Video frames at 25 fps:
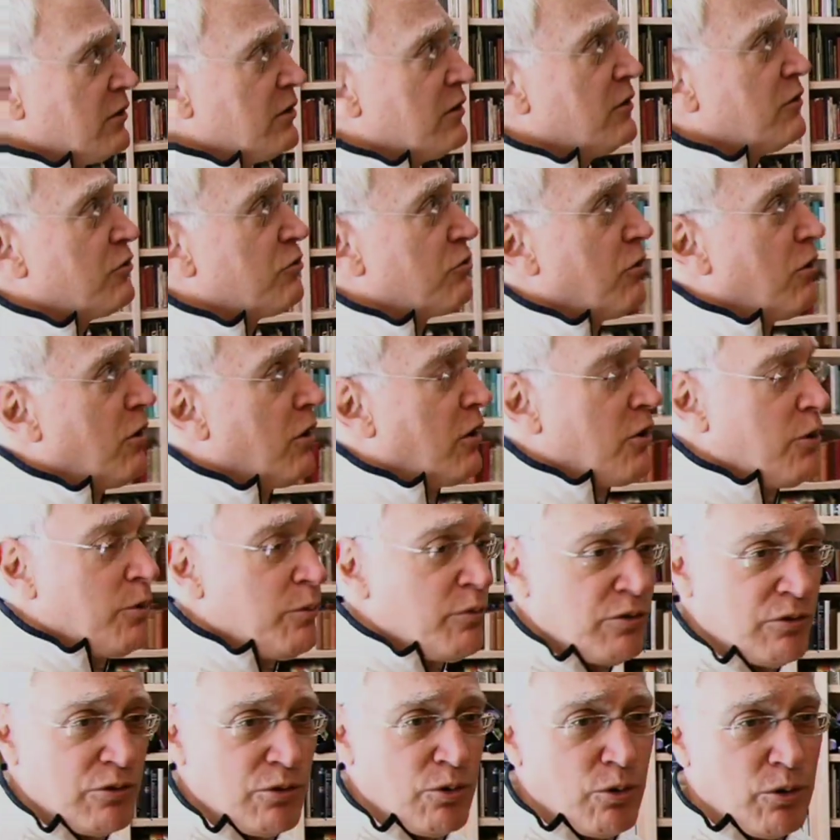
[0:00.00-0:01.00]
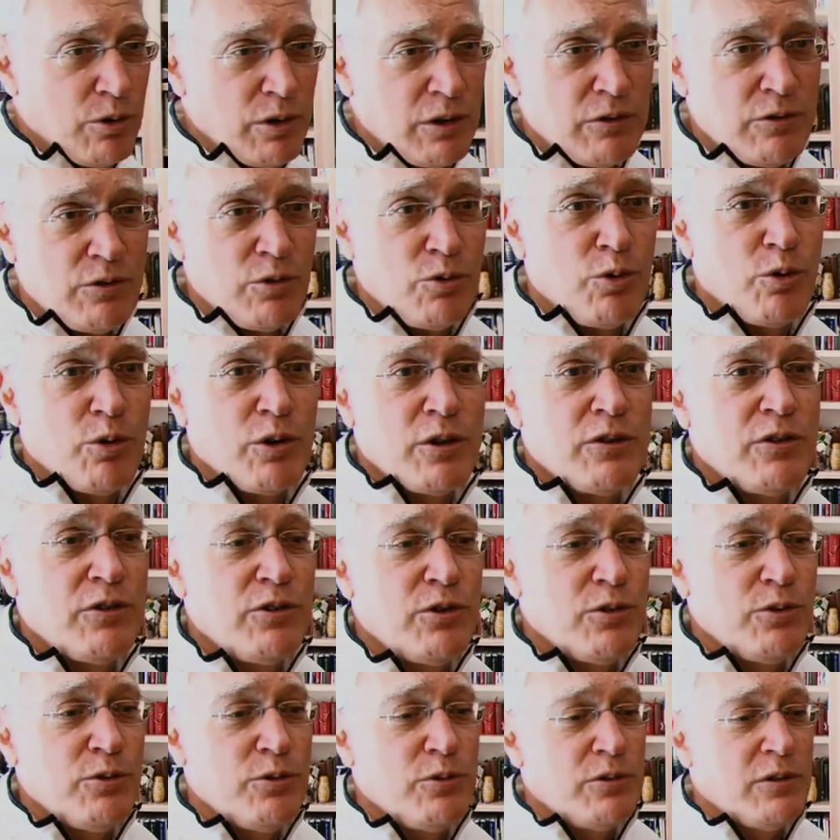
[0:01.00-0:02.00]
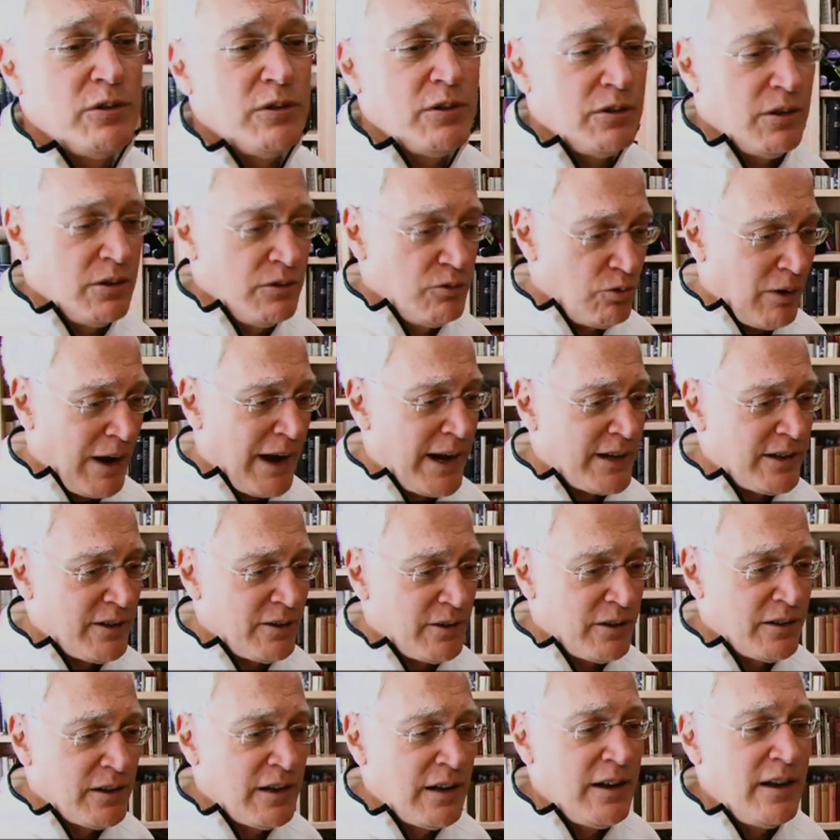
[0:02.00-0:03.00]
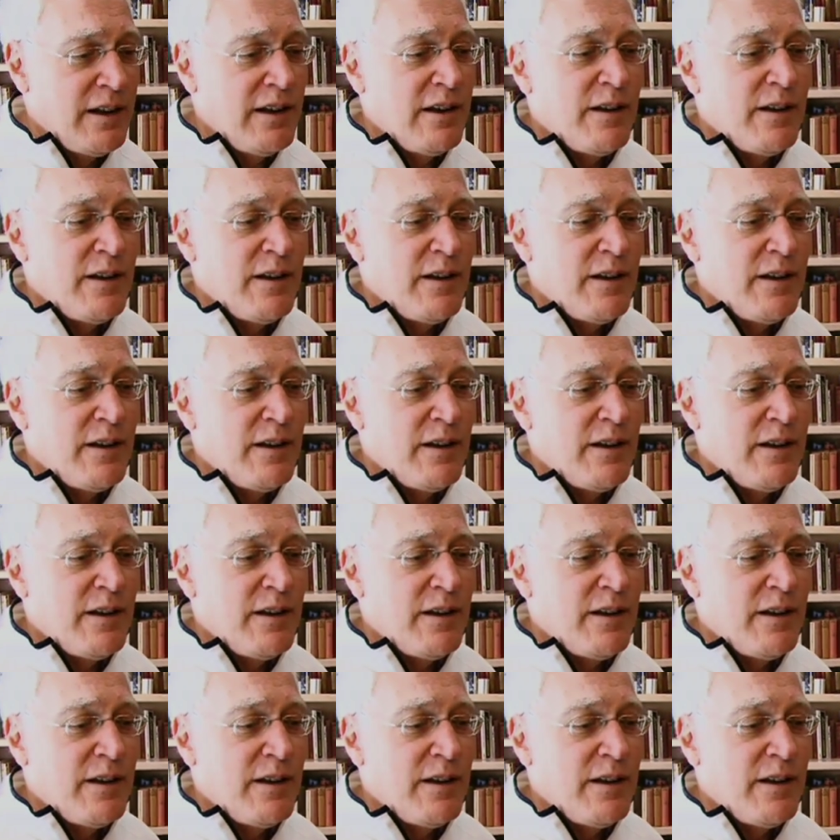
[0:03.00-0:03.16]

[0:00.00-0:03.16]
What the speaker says: to the Sherlock Holmes stories or to Dracula.